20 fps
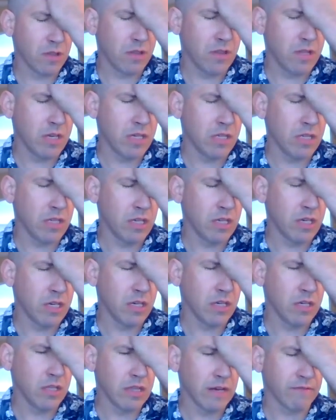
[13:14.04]

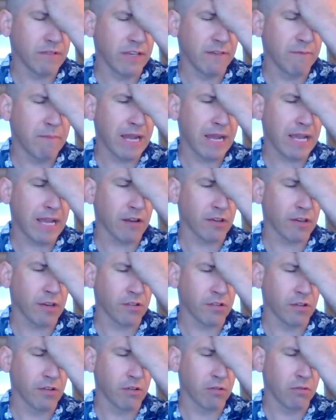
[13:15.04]
They have to give back
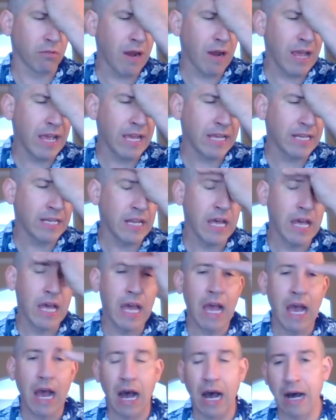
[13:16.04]
Alsace and Lorraine,
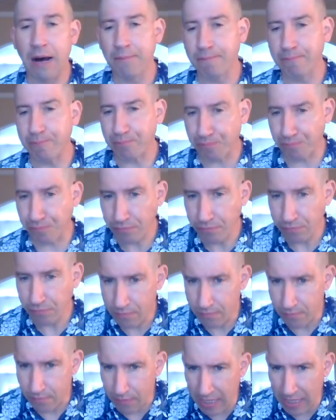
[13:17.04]

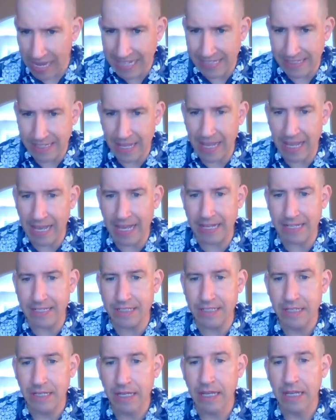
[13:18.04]

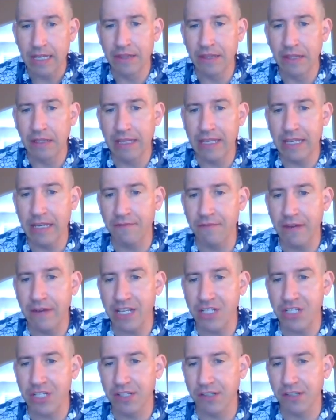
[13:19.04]
and the League of
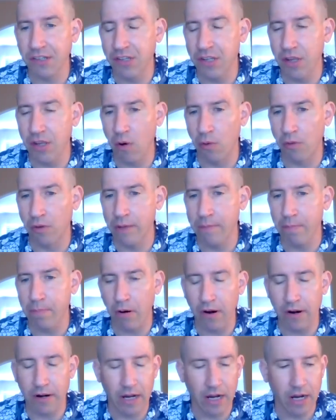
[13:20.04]
Nations is the only
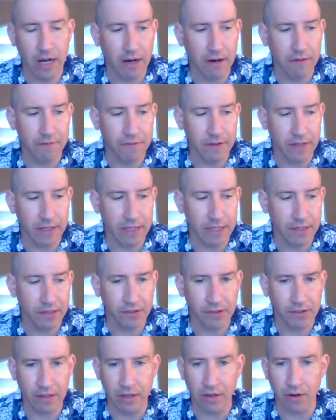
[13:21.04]
part of
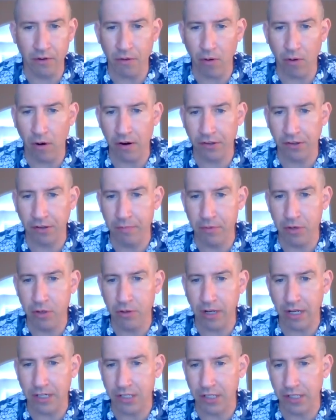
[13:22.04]
his. You know, there are some
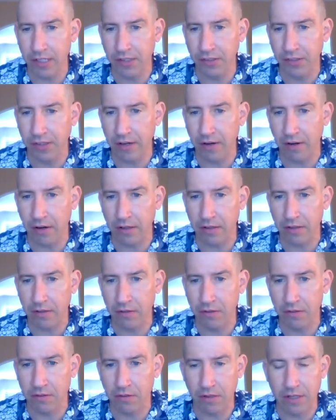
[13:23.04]
new countries that are
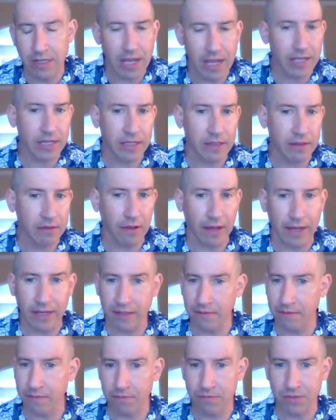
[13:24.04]
created, like
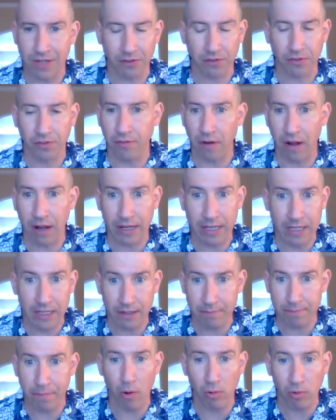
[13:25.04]
Czechoslovakia
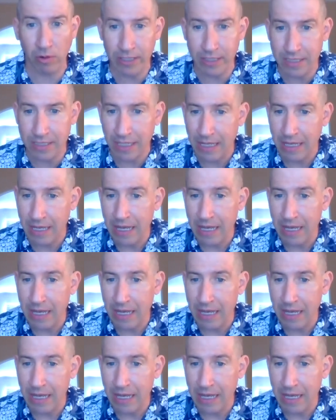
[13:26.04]
and Poland.